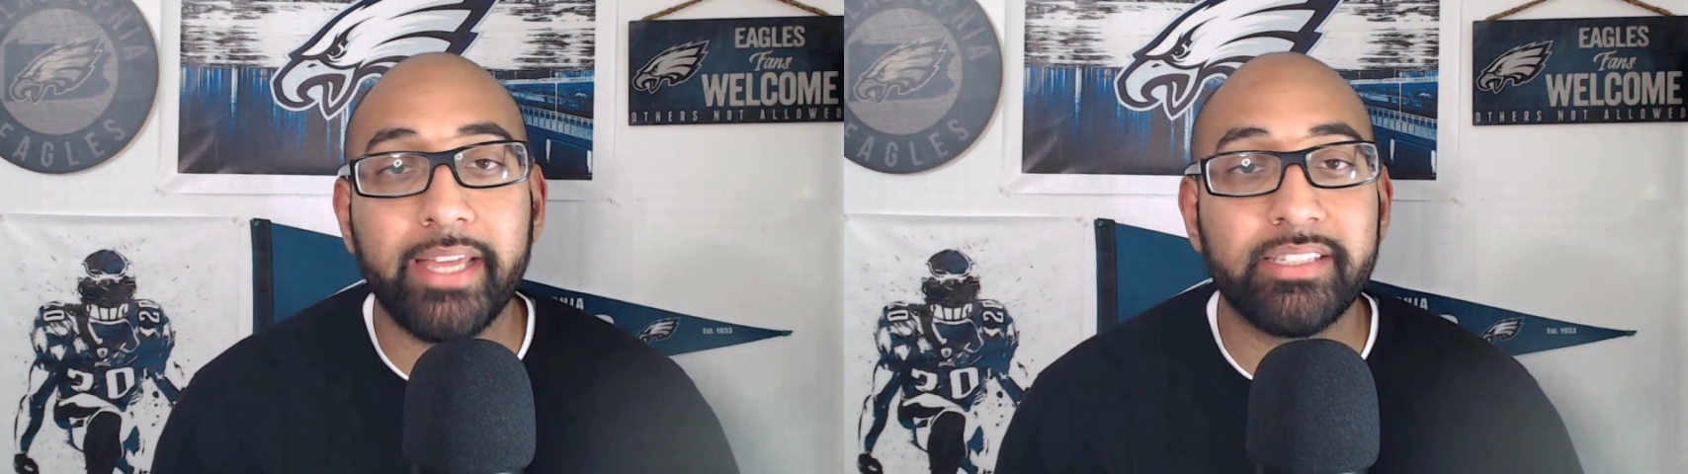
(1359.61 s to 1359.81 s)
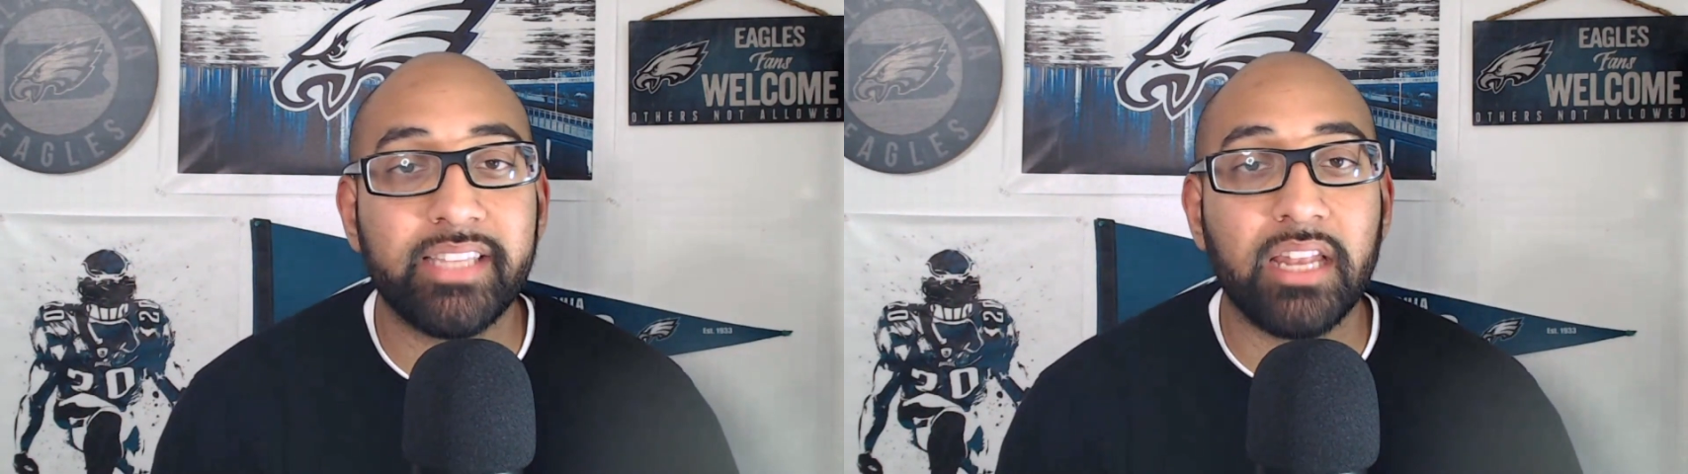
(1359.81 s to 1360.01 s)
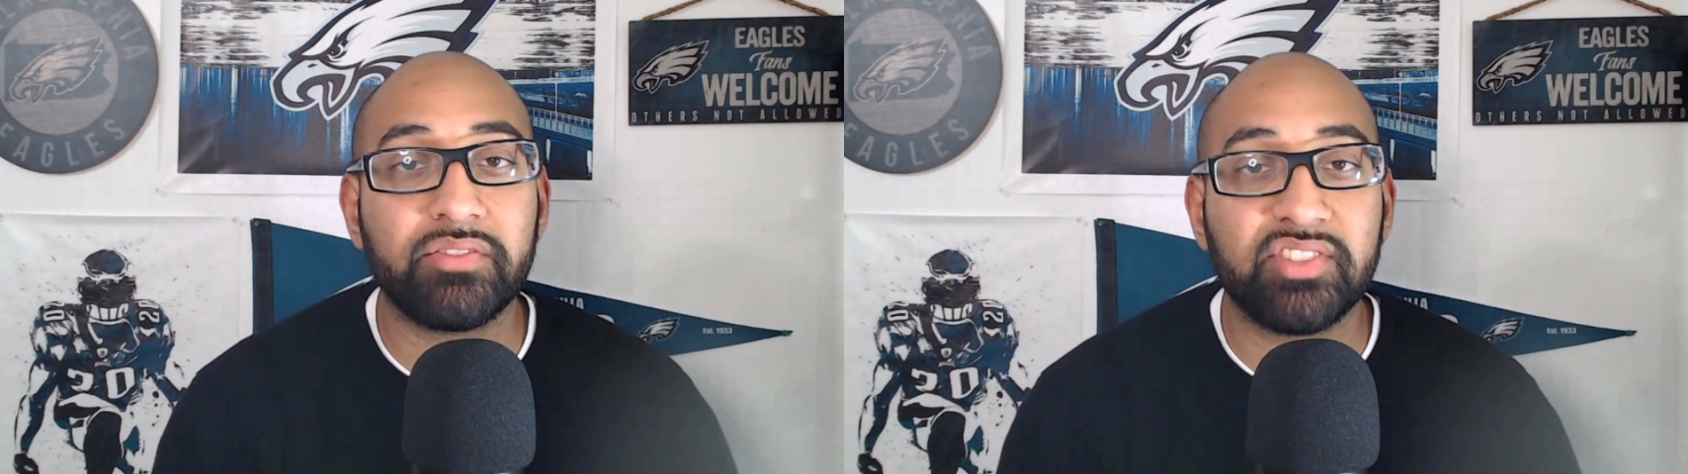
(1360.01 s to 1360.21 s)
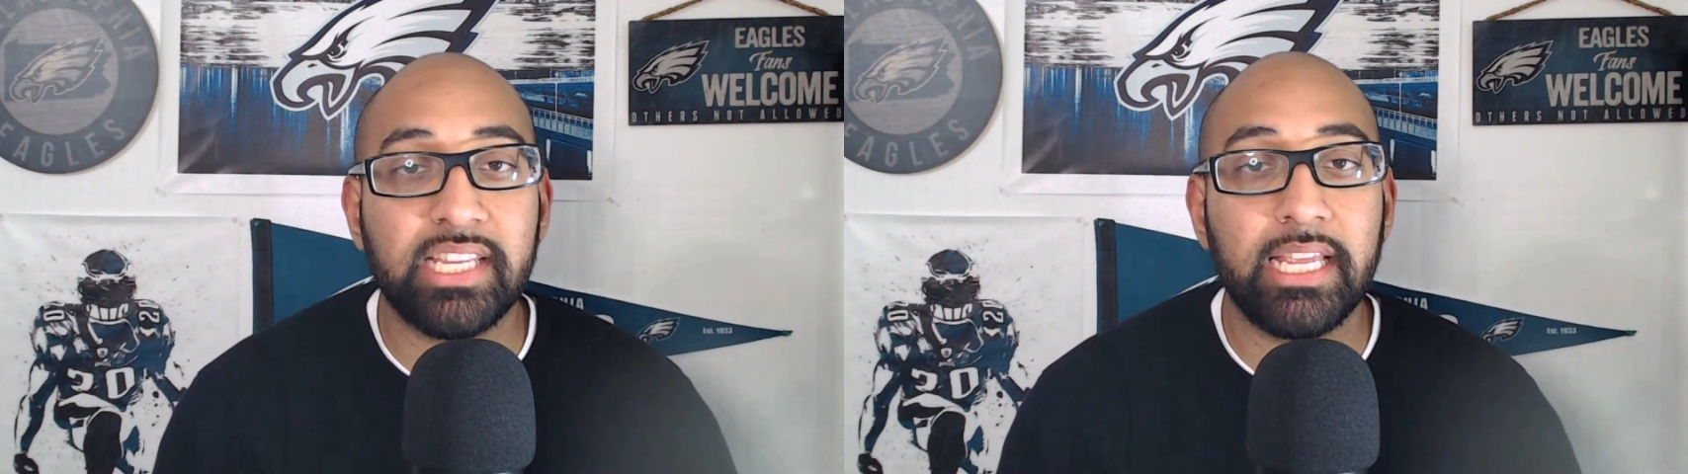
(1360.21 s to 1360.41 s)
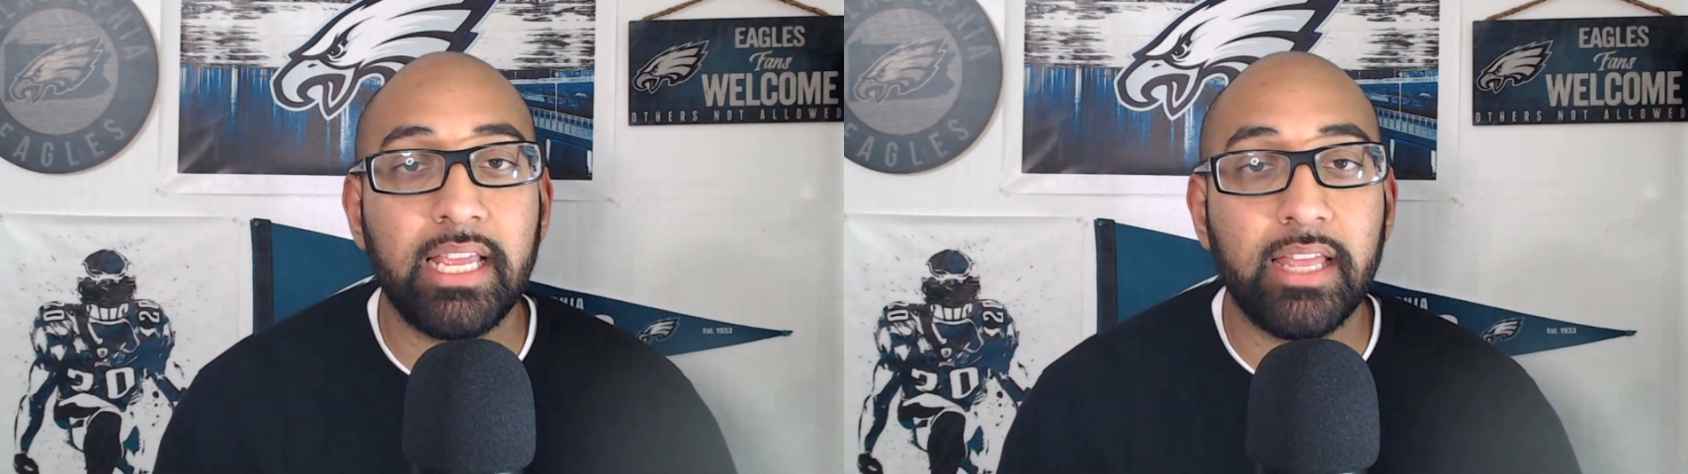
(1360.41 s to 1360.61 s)
instead of
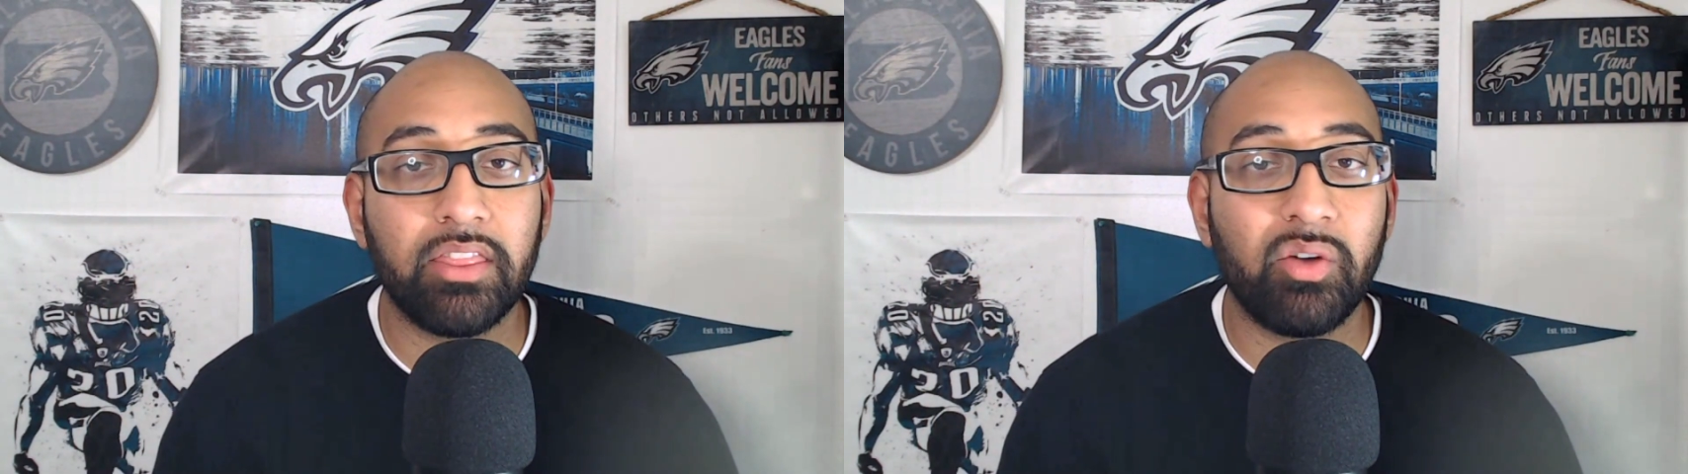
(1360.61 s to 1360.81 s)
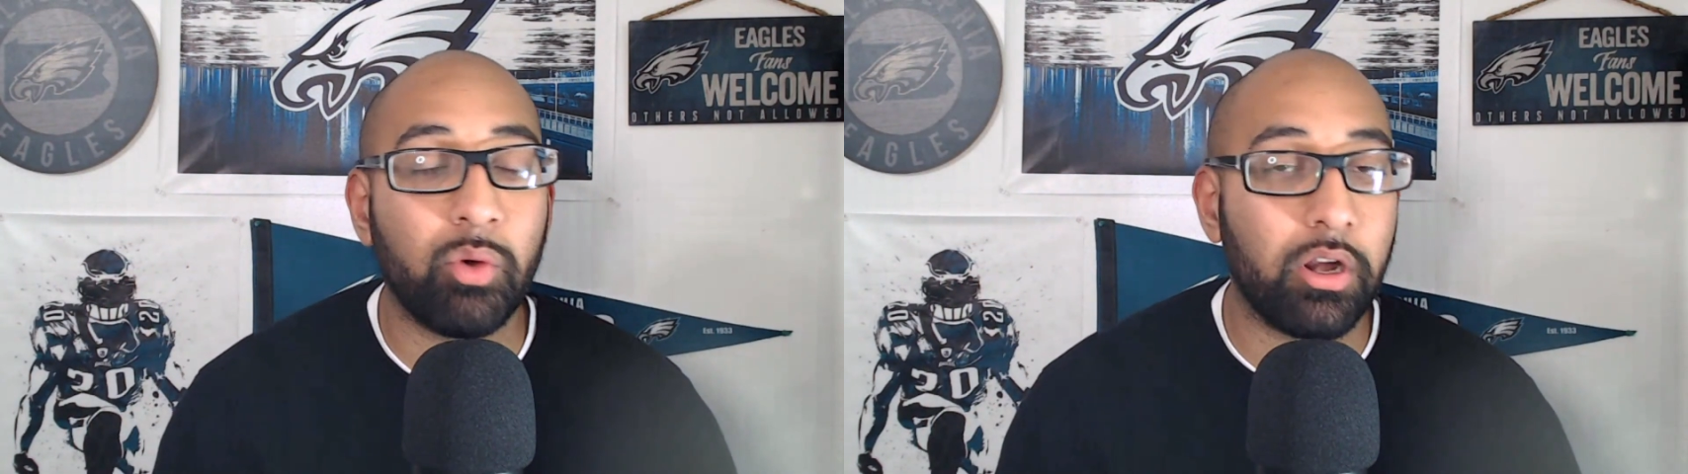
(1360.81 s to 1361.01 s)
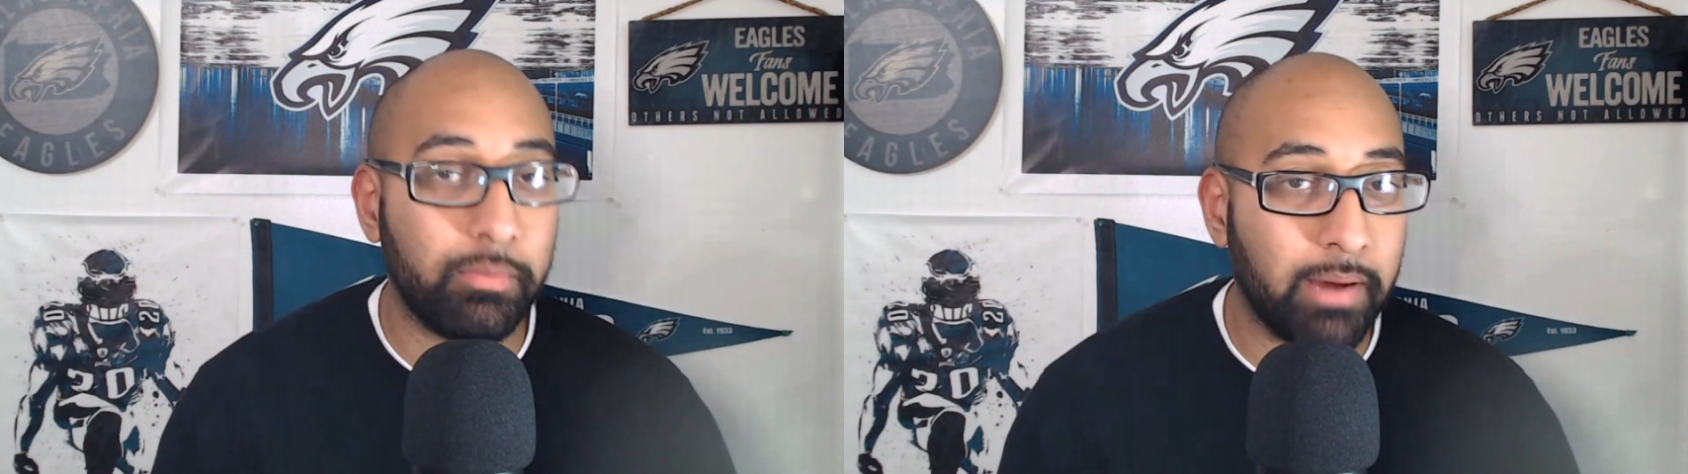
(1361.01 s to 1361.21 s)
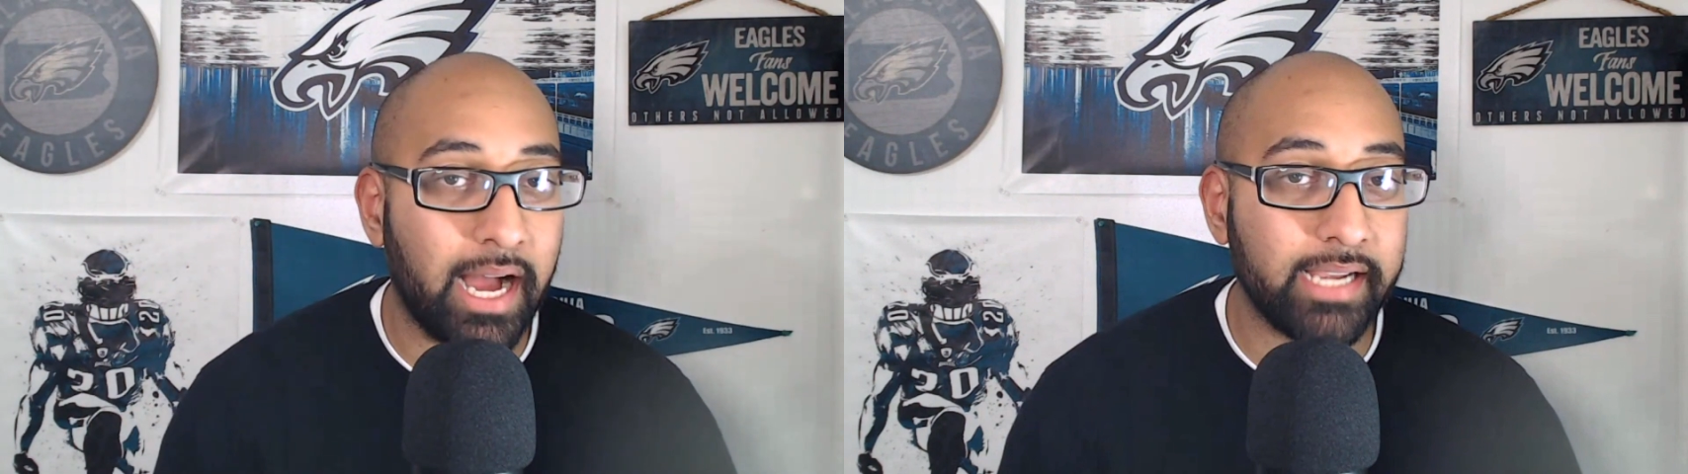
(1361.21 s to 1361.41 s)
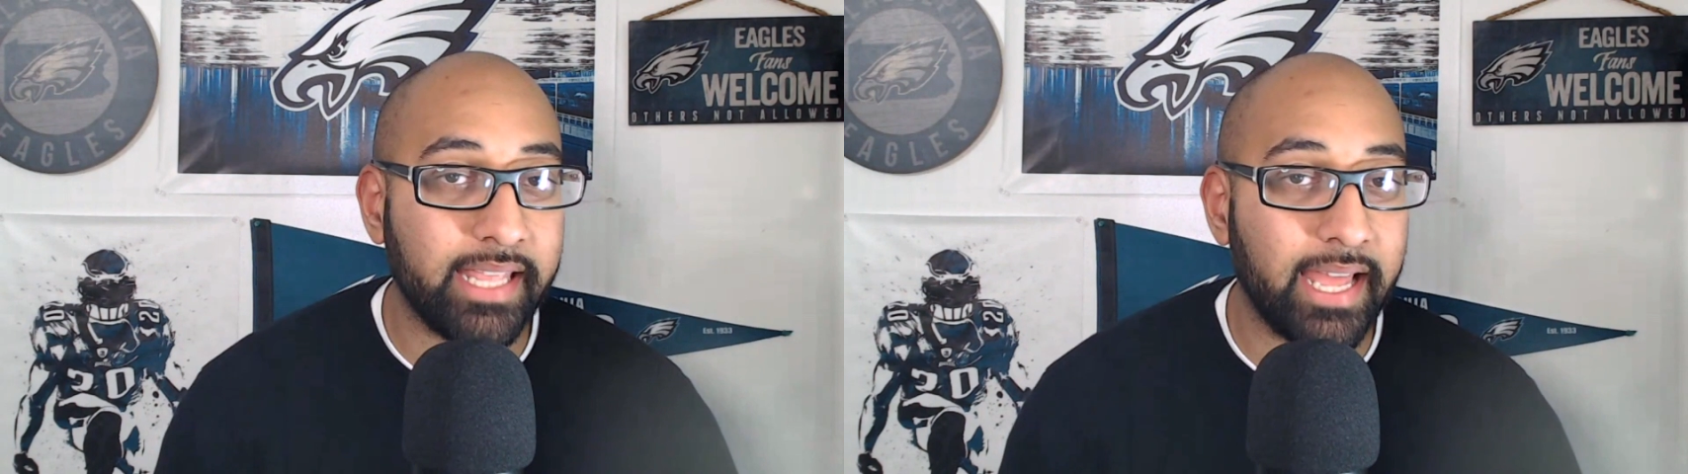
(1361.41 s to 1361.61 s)
C in the word
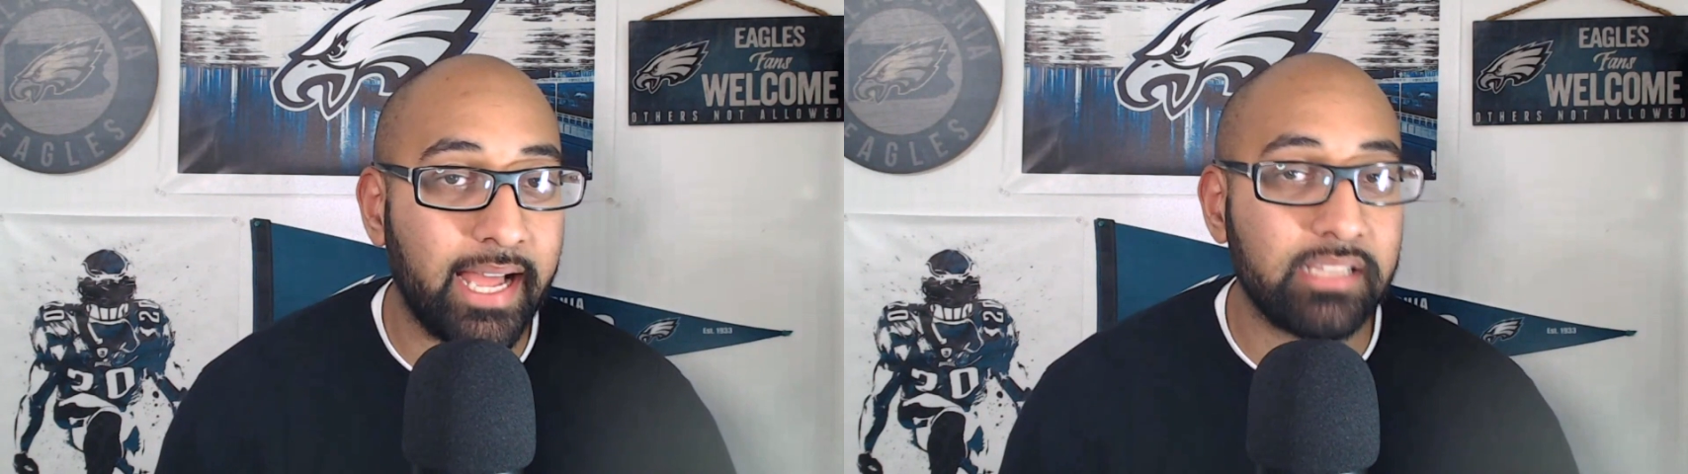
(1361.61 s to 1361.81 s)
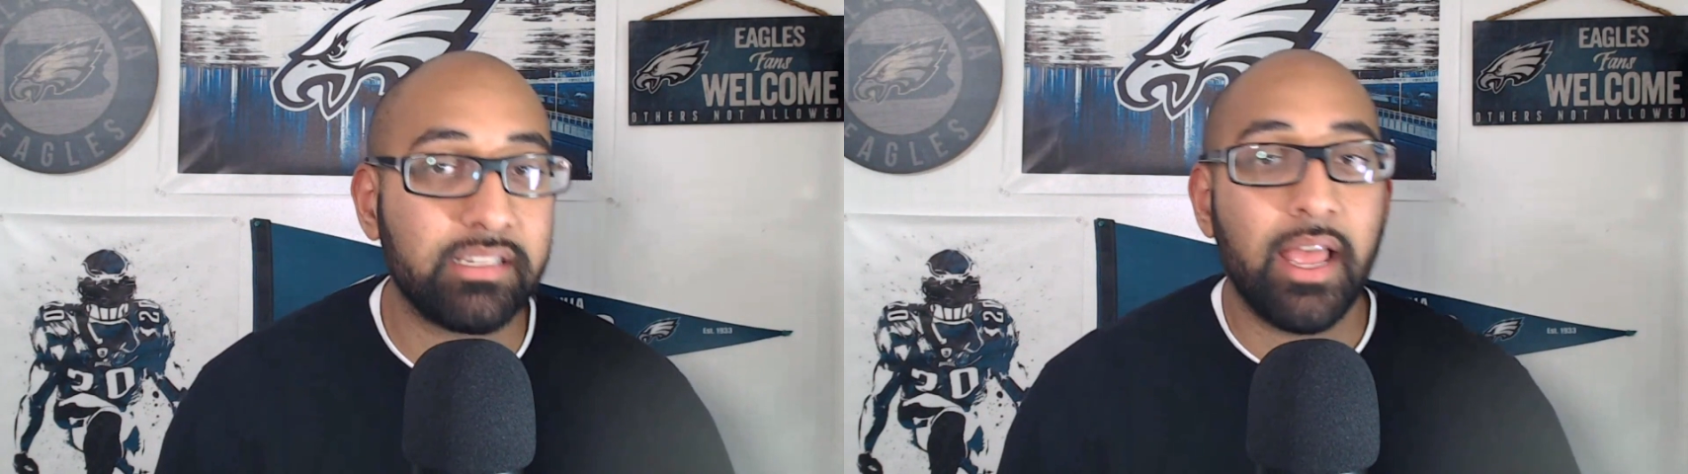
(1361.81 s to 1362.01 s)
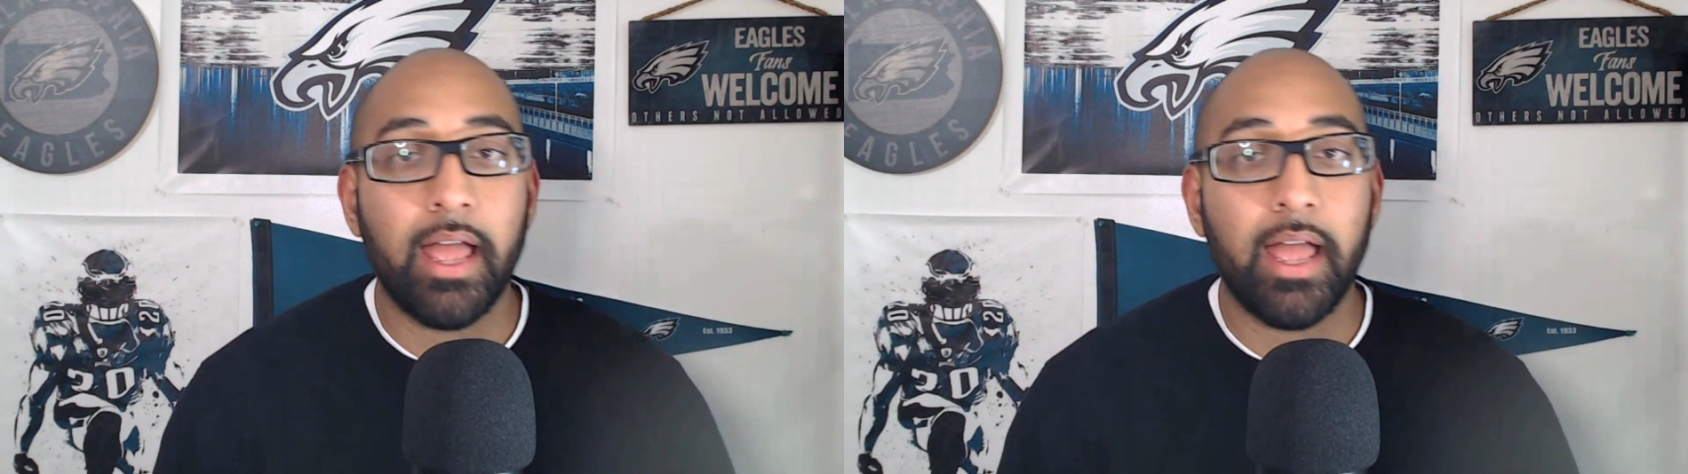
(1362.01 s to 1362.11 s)
podcast.